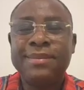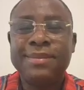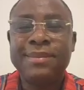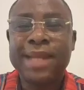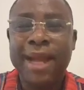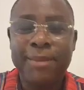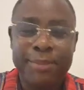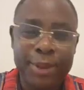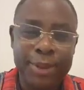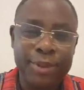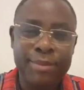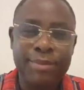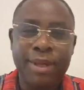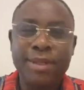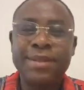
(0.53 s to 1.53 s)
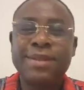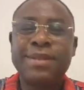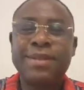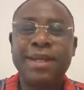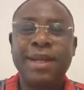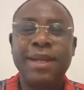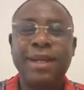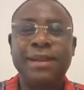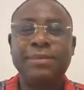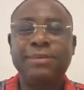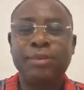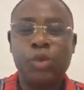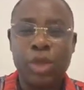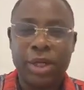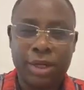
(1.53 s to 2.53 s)
Happy new month.
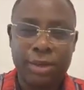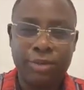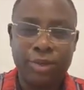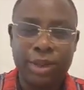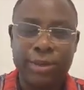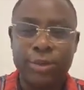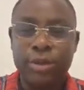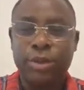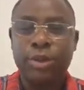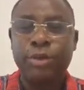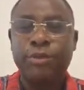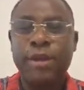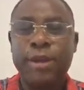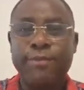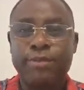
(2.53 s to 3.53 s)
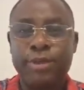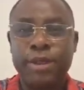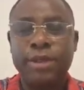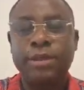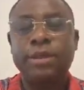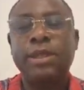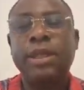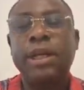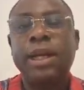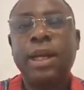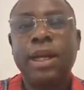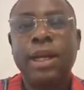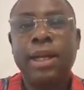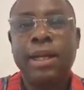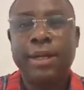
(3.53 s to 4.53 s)
Welcome to the month of April.
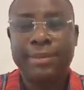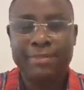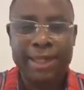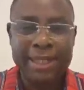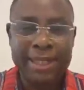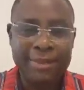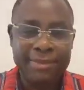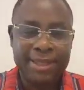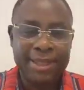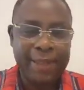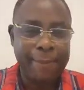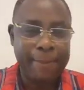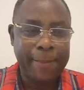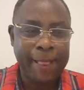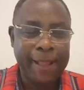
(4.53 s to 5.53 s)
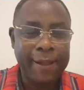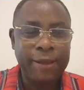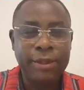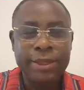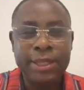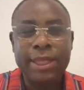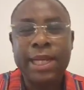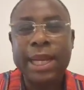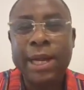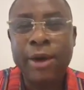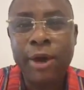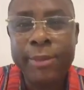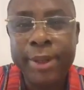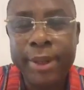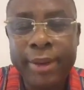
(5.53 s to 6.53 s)
My name is Nemeka Onyeka
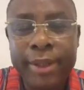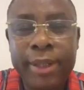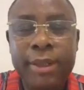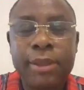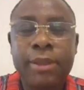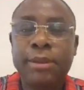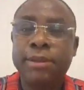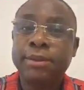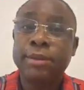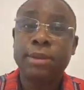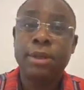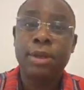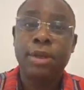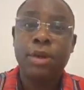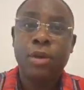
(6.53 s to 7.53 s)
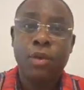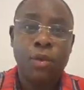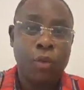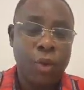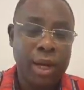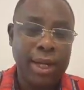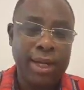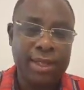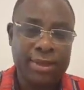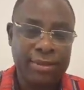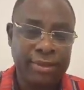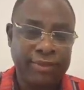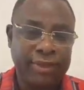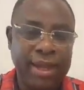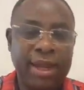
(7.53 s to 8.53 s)
Oderi. One lesson
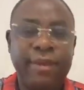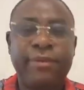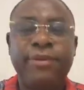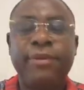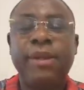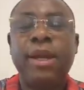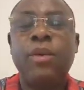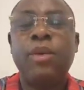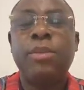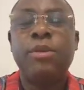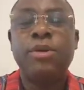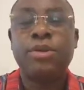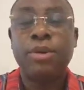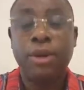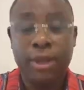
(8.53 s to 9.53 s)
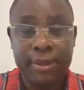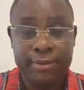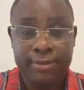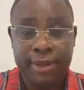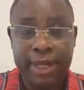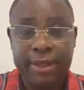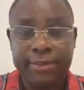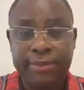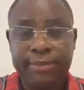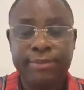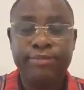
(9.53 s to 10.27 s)
of life that we must all imbibe.